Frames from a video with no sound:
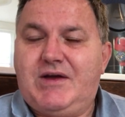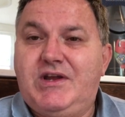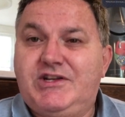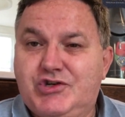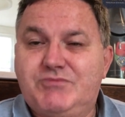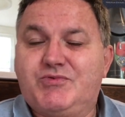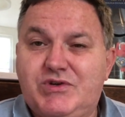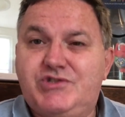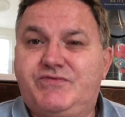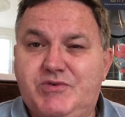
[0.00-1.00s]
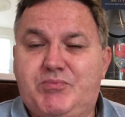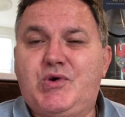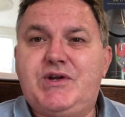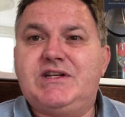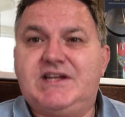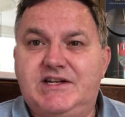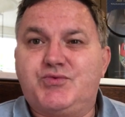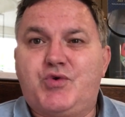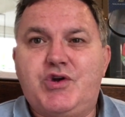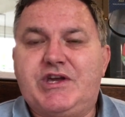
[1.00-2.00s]
In terms, once you've deployed it and it's
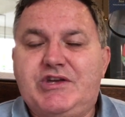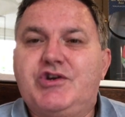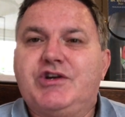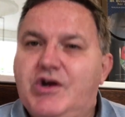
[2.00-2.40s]
working, you can